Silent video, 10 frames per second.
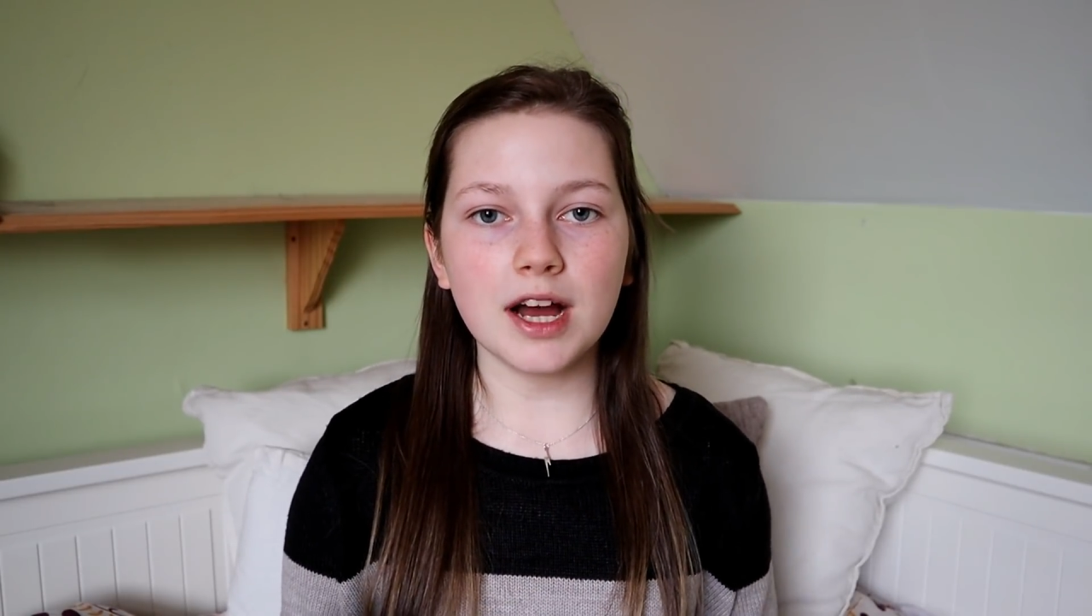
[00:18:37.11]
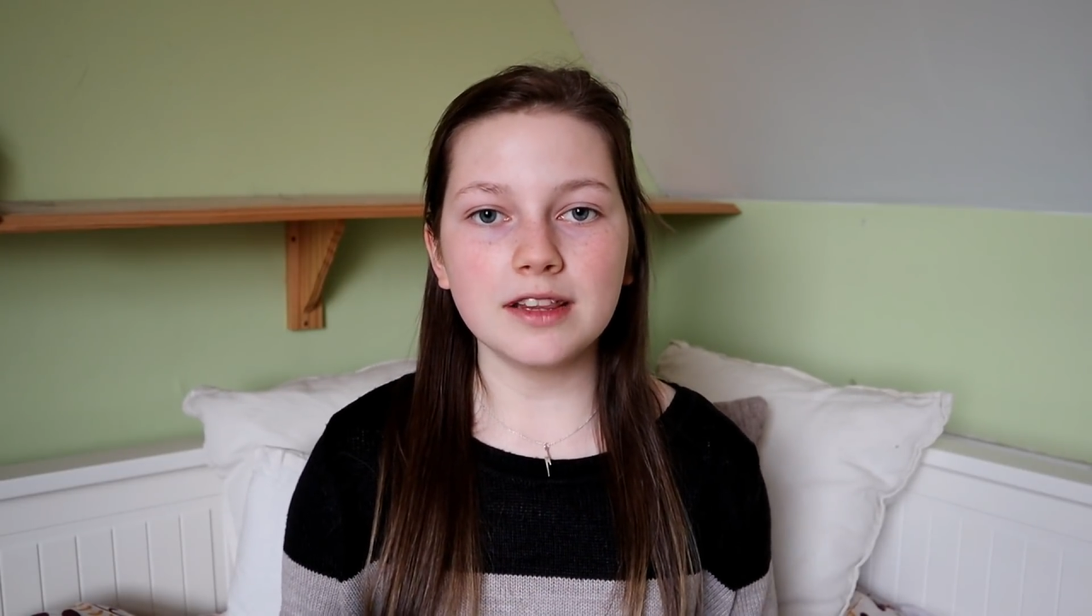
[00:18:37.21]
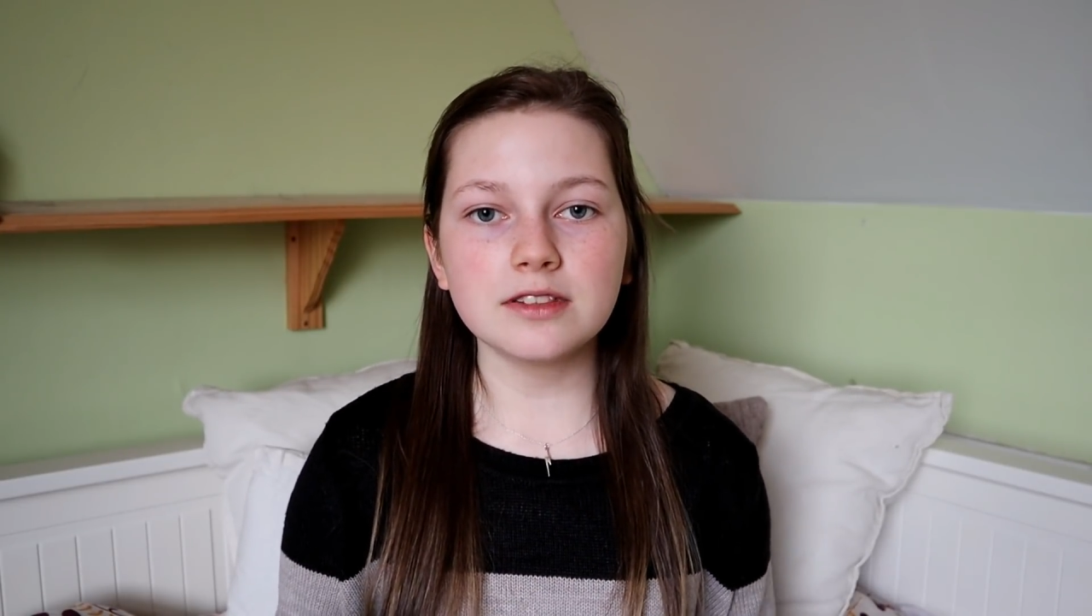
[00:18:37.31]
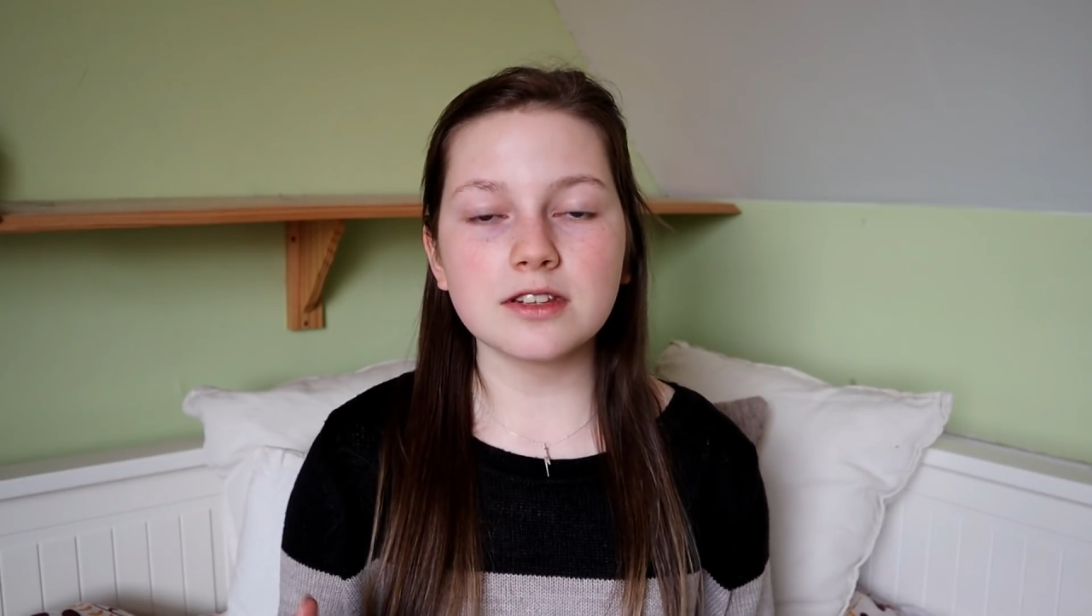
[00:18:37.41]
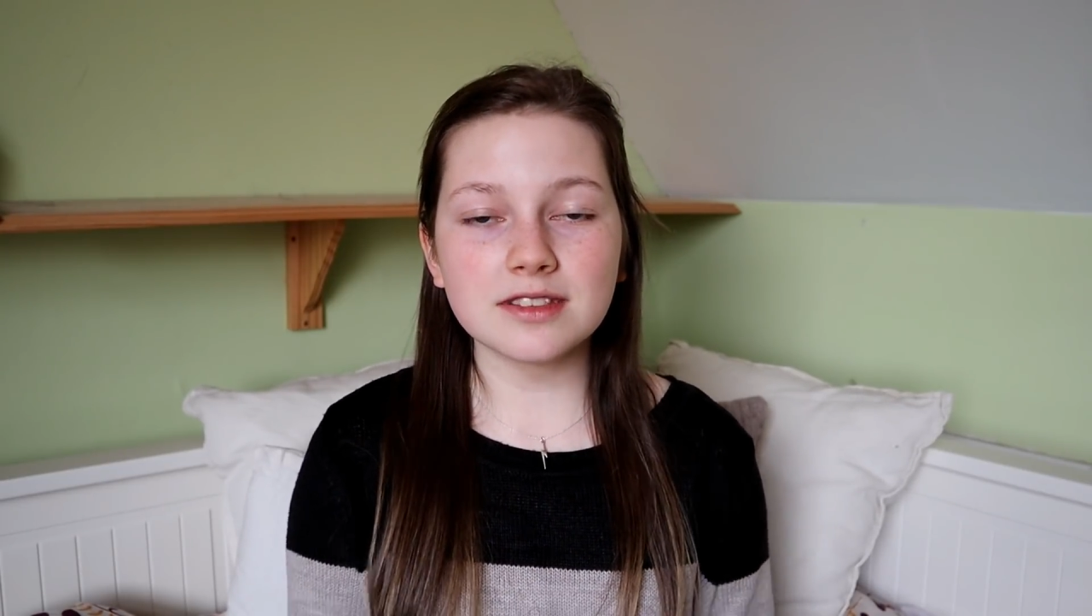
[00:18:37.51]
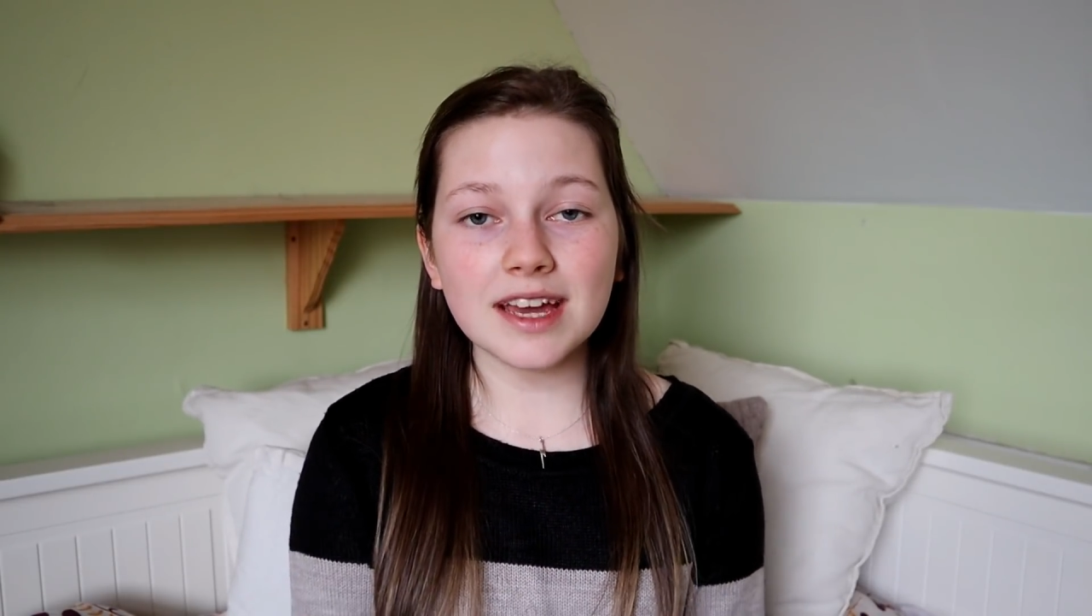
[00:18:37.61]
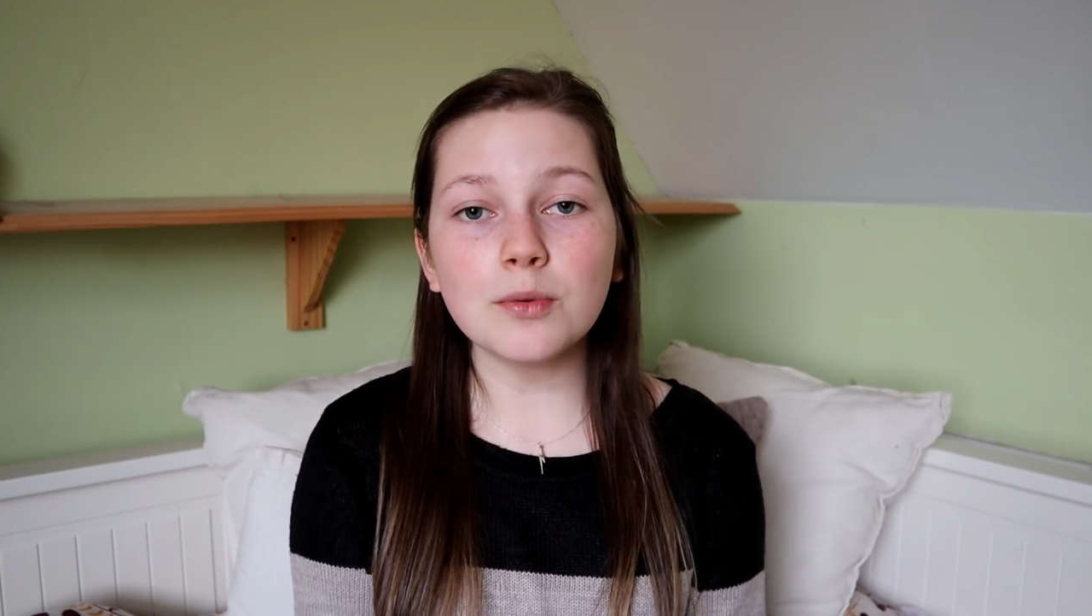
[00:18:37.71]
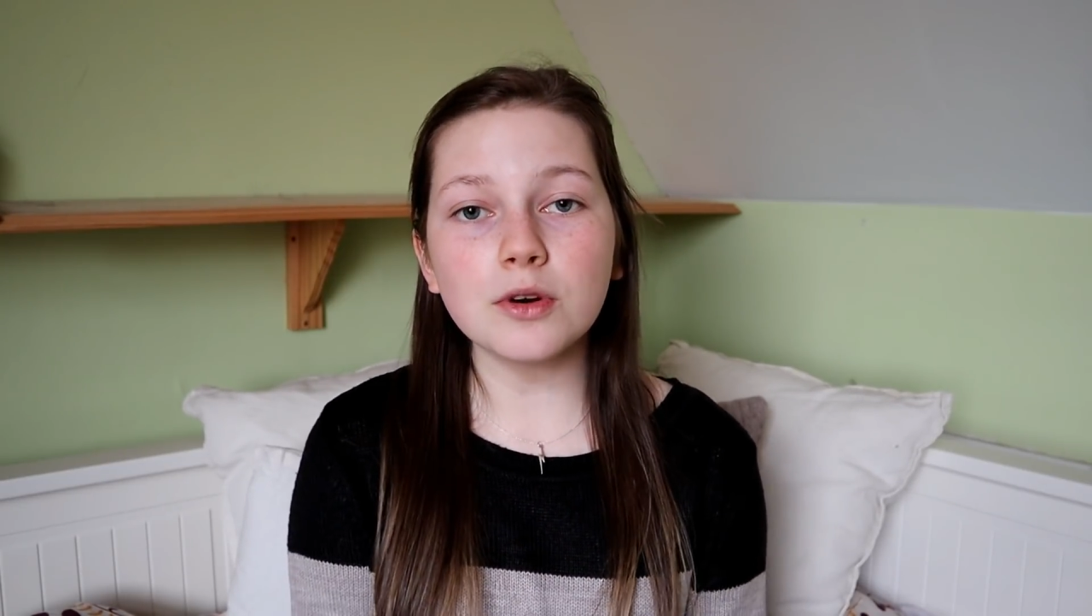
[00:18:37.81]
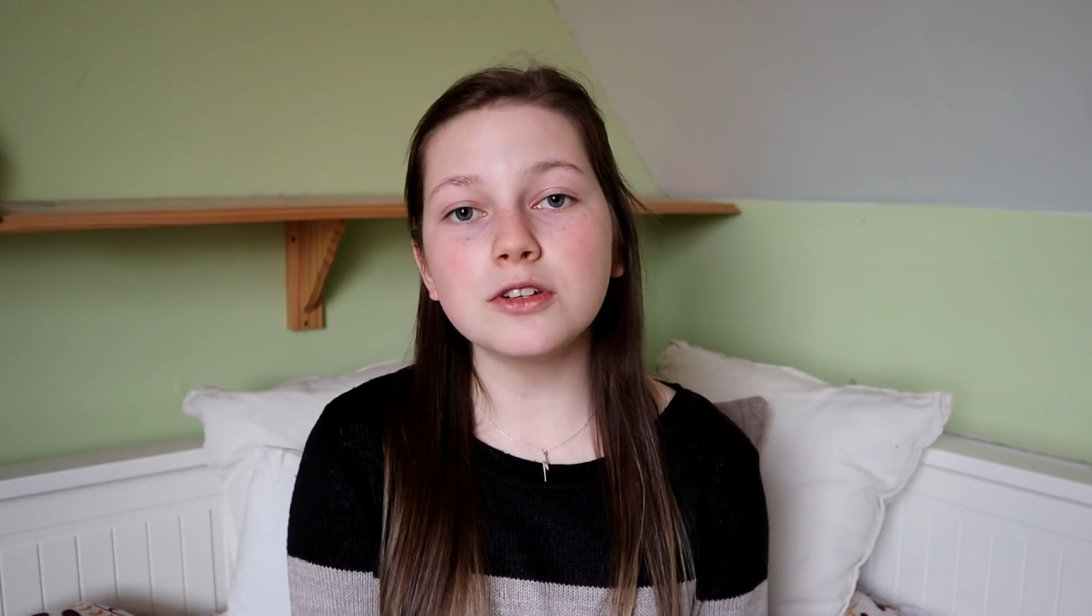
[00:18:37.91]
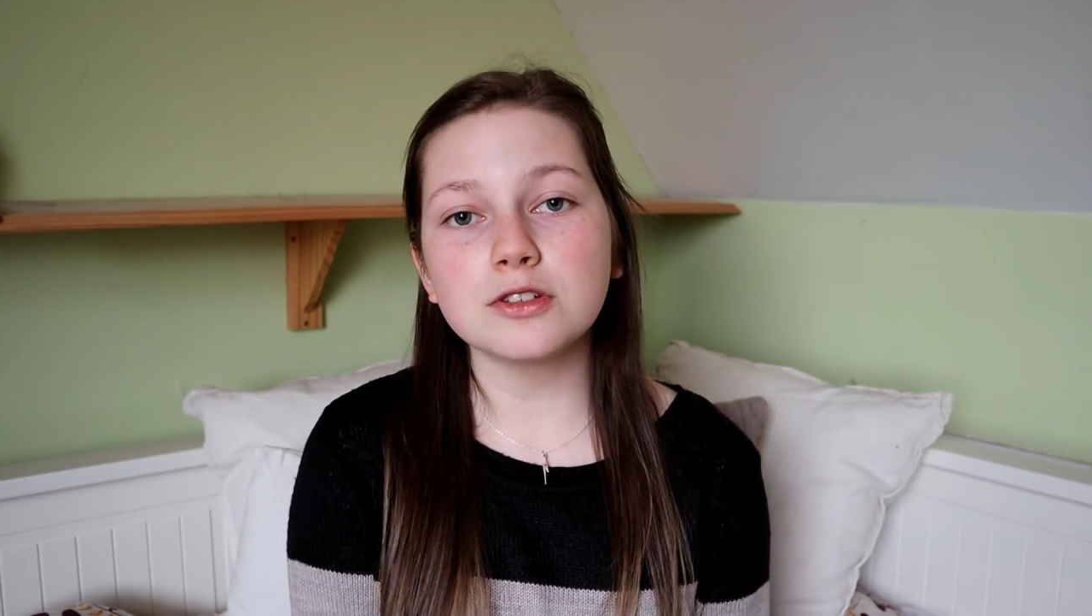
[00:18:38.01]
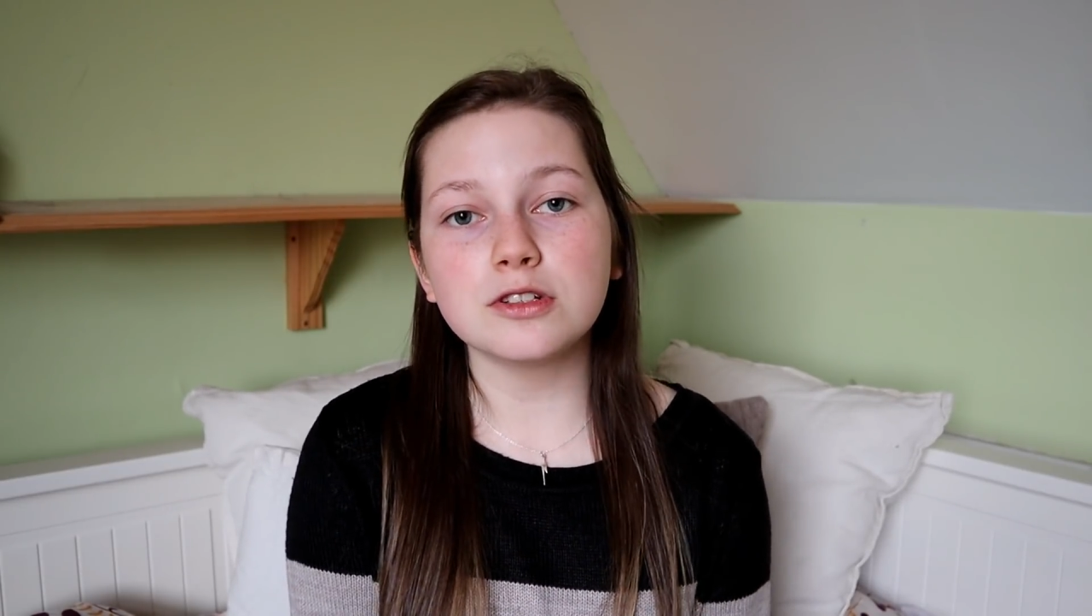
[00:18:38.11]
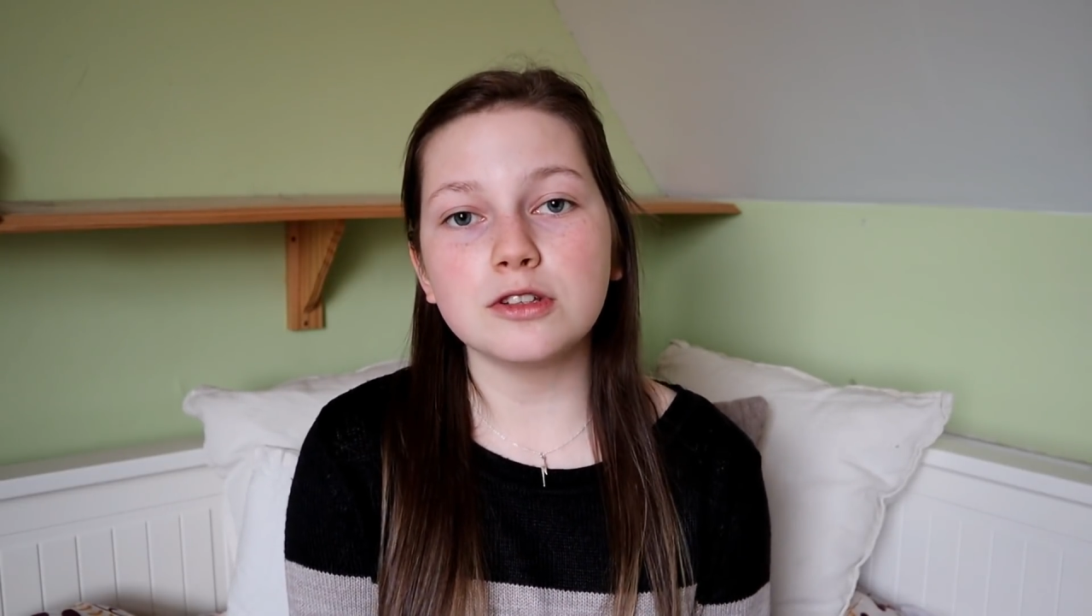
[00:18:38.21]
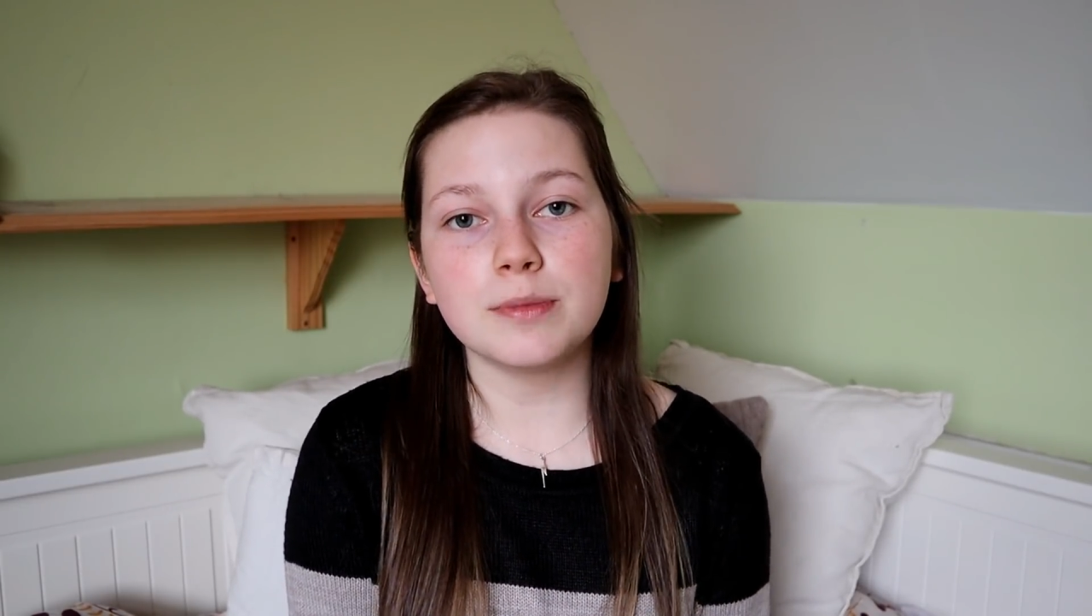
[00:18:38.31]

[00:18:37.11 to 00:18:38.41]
and they want you to do